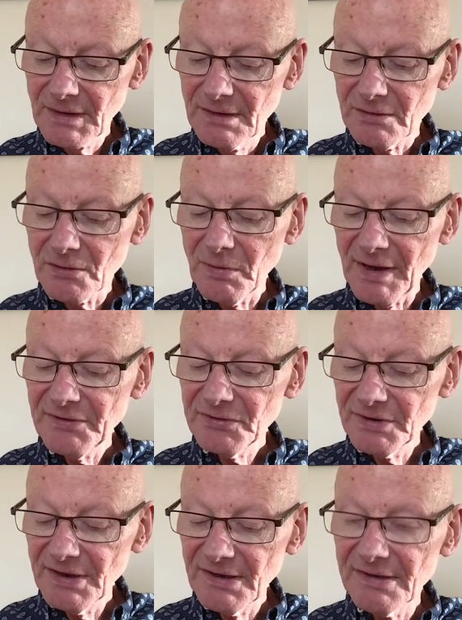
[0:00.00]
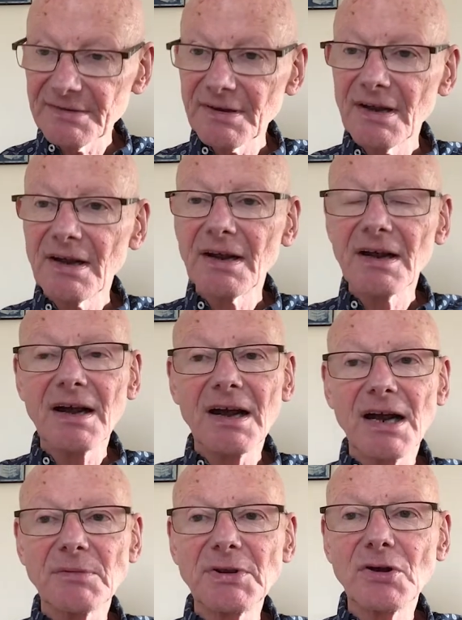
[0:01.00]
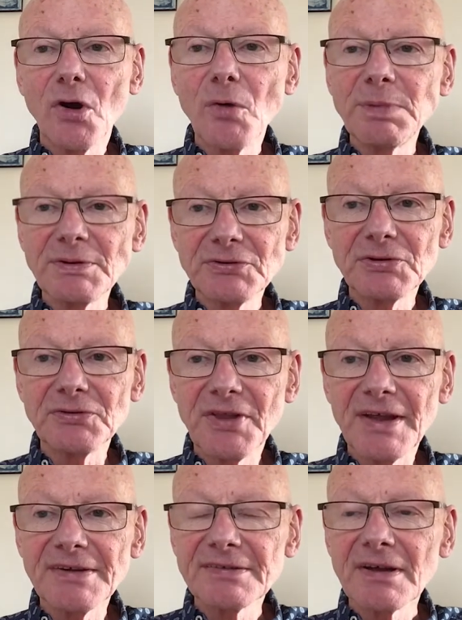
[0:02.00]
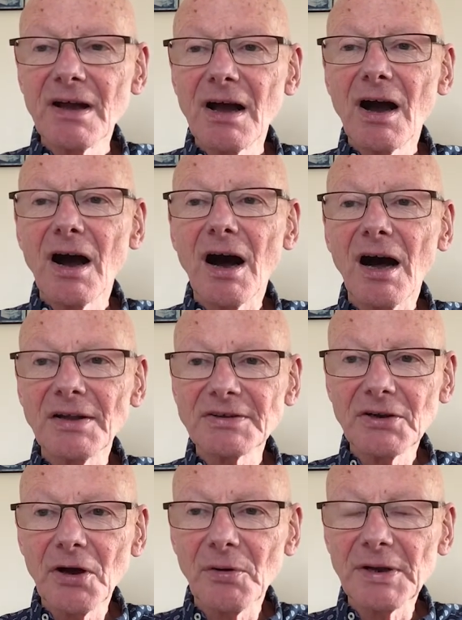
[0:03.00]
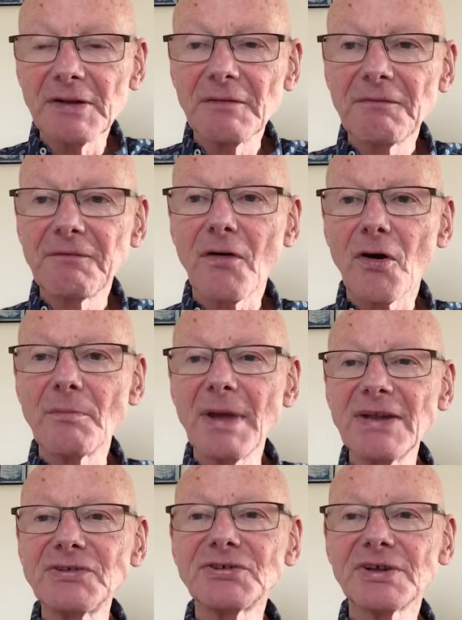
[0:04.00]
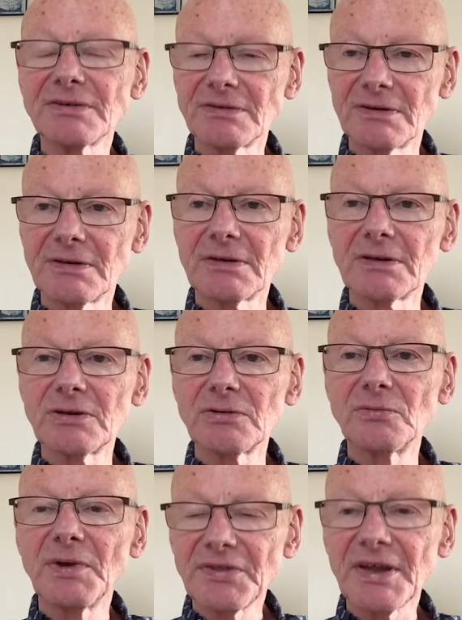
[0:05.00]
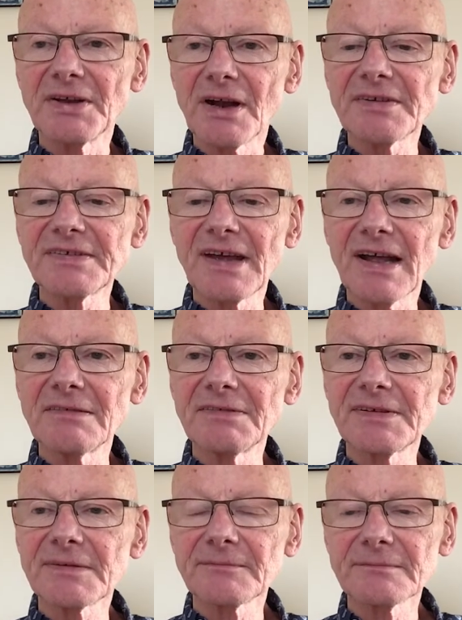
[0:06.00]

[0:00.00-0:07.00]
The question is, are we open to this ongoing formation within ourselves?